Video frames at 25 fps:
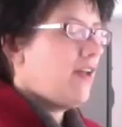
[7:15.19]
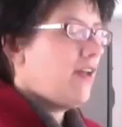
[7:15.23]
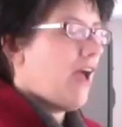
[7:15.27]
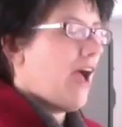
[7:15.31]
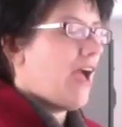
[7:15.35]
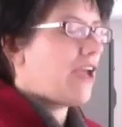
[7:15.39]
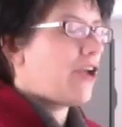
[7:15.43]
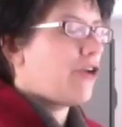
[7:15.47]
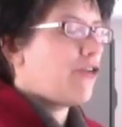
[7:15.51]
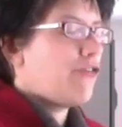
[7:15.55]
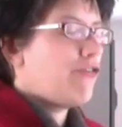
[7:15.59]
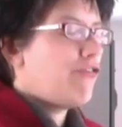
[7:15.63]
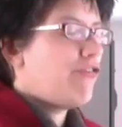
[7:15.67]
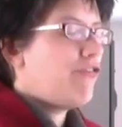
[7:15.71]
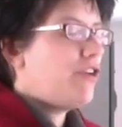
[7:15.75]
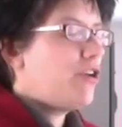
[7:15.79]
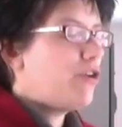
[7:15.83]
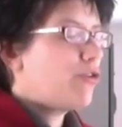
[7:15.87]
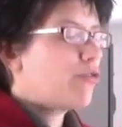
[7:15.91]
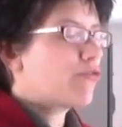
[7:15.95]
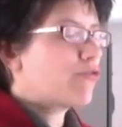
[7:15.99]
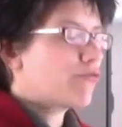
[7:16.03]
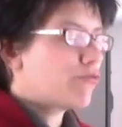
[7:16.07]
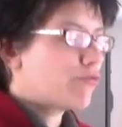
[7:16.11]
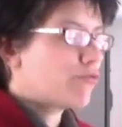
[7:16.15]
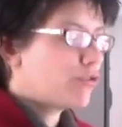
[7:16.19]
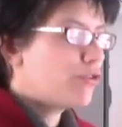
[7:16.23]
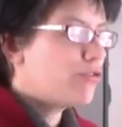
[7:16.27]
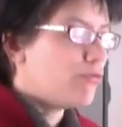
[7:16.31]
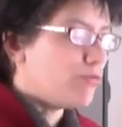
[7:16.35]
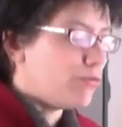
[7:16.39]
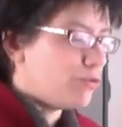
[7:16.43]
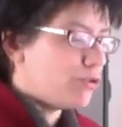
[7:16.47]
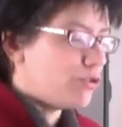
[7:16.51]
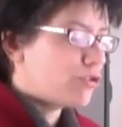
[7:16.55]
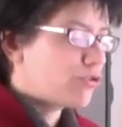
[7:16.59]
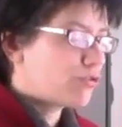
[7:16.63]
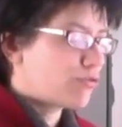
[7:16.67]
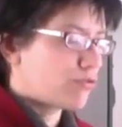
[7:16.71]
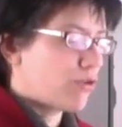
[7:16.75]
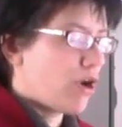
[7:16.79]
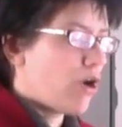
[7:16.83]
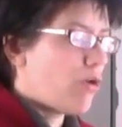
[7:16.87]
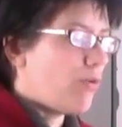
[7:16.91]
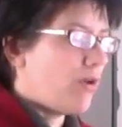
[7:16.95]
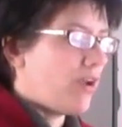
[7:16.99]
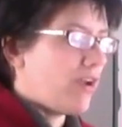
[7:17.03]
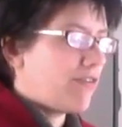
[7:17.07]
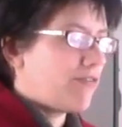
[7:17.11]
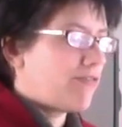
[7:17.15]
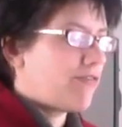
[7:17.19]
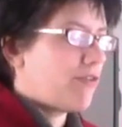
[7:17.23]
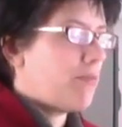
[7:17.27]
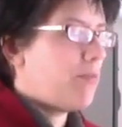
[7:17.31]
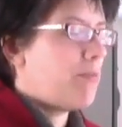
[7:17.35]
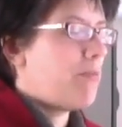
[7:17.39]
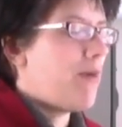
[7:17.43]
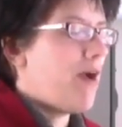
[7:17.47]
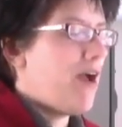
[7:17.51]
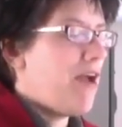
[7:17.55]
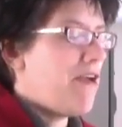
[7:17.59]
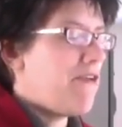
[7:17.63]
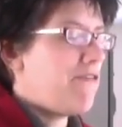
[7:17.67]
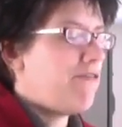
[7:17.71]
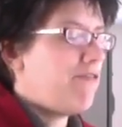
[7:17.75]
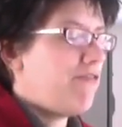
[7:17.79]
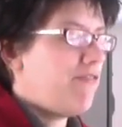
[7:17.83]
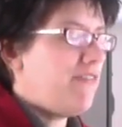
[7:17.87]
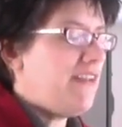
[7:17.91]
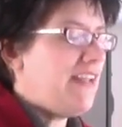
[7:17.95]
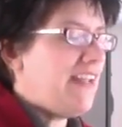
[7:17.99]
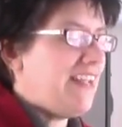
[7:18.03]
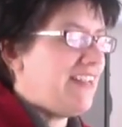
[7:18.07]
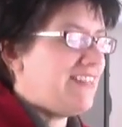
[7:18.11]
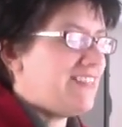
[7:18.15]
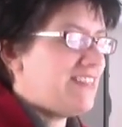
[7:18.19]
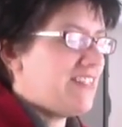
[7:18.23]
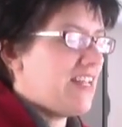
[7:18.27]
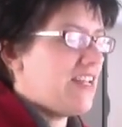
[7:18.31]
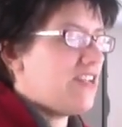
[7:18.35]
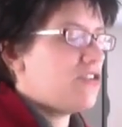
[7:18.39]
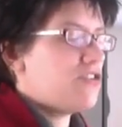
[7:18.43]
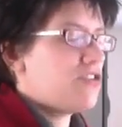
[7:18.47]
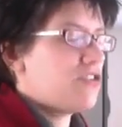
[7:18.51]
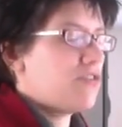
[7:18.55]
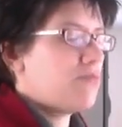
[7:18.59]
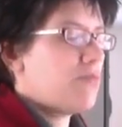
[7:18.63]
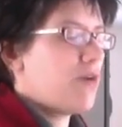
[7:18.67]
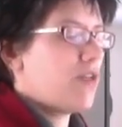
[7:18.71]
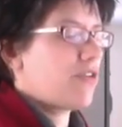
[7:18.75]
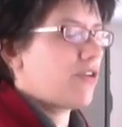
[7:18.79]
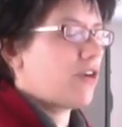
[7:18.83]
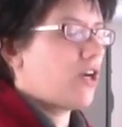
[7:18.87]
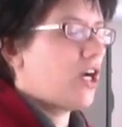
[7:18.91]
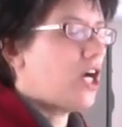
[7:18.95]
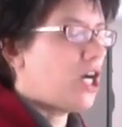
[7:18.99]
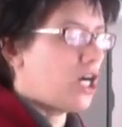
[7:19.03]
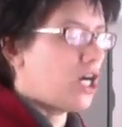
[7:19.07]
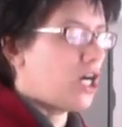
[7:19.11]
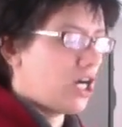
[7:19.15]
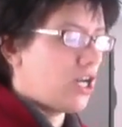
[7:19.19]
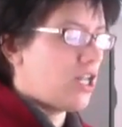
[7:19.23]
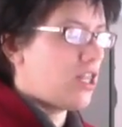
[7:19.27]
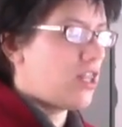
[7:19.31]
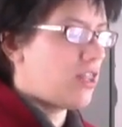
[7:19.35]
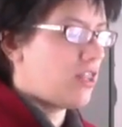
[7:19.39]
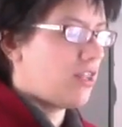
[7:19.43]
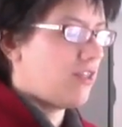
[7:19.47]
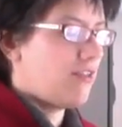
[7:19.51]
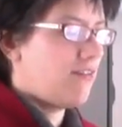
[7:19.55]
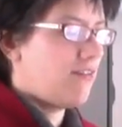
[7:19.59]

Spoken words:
I can feel roots growing from my feet into Mother Earth.